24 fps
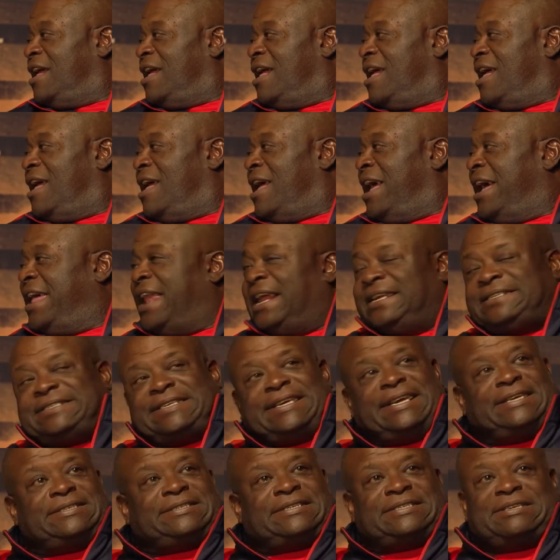Yeah. And I
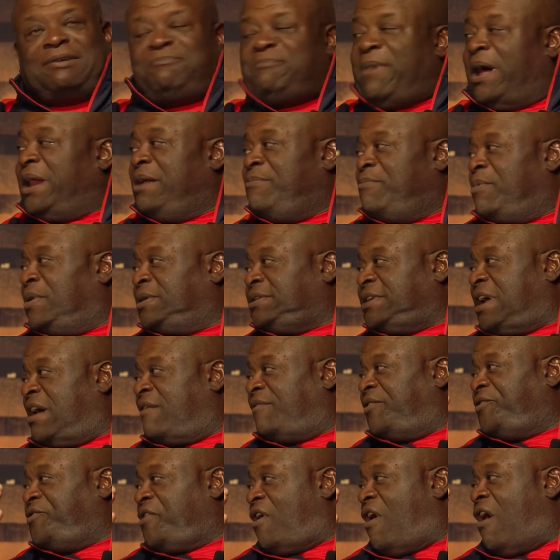said, somebody must
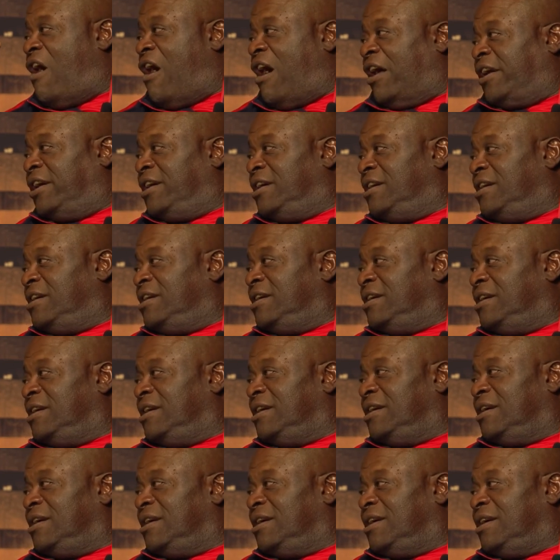have a dog.
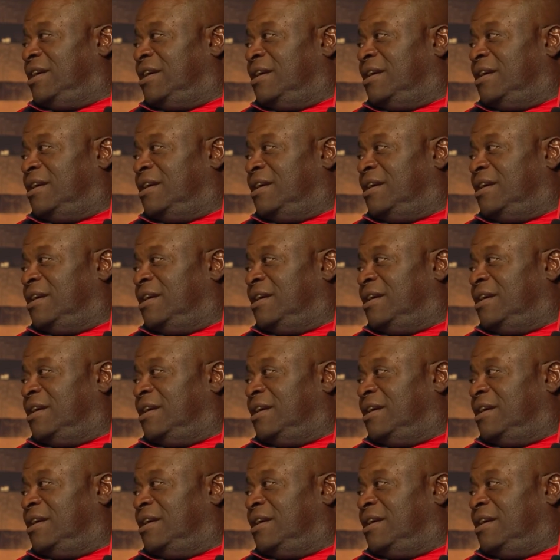Yeah.